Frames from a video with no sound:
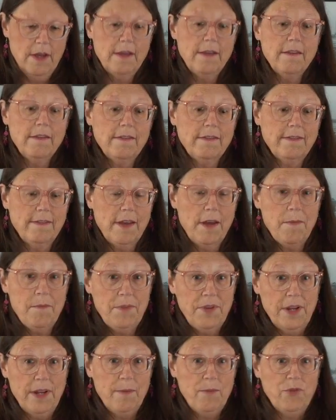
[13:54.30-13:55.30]

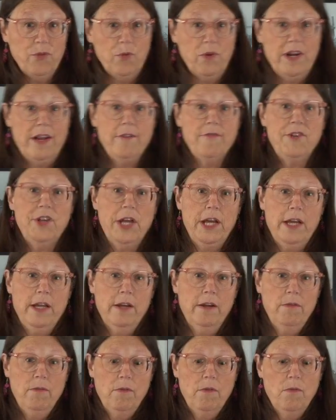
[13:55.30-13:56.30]
Sometimes what I've
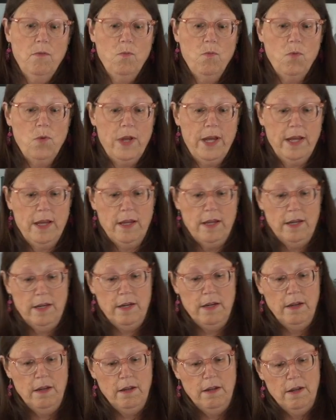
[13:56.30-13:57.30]
done
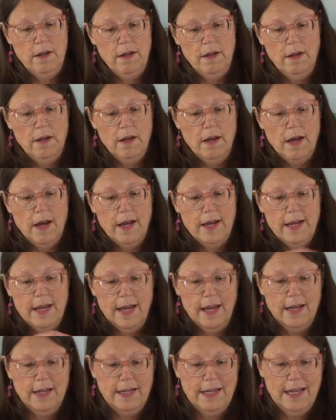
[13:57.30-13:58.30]
when I
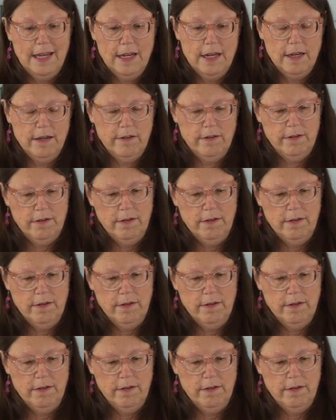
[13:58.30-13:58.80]
can't get it